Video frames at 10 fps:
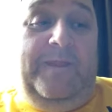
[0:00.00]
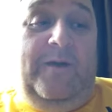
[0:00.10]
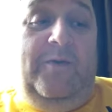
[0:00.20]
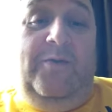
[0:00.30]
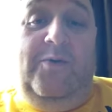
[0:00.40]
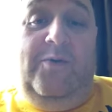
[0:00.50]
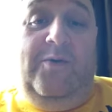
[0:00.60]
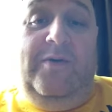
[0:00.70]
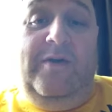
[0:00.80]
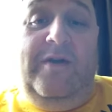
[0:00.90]

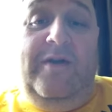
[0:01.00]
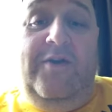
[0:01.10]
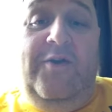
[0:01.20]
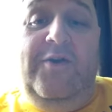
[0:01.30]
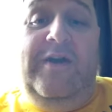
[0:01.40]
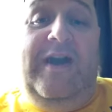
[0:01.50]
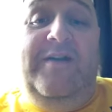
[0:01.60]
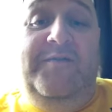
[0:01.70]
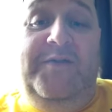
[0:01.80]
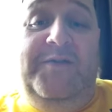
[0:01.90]
Although, out of
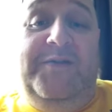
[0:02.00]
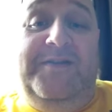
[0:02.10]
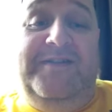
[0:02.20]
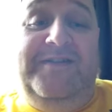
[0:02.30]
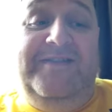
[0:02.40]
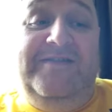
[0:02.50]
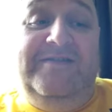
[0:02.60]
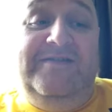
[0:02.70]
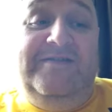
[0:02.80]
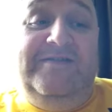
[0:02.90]
everything,
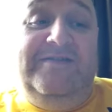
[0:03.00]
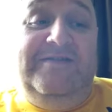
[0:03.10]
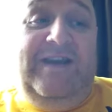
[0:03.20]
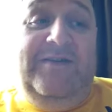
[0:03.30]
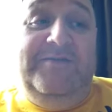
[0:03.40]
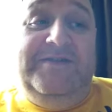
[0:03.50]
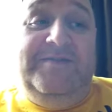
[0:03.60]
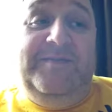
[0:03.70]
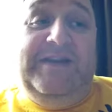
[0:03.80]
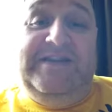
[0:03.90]
that was
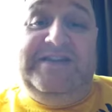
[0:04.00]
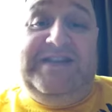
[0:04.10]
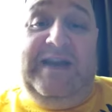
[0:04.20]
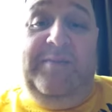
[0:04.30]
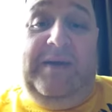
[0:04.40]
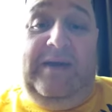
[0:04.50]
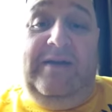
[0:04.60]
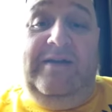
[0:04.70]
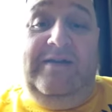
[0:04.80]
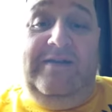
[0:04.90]
the most nippy
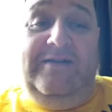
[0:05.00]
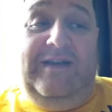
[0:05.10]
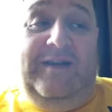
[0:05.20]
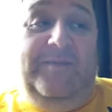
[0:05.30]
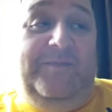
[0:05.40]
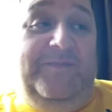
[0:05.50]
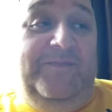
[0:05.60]
when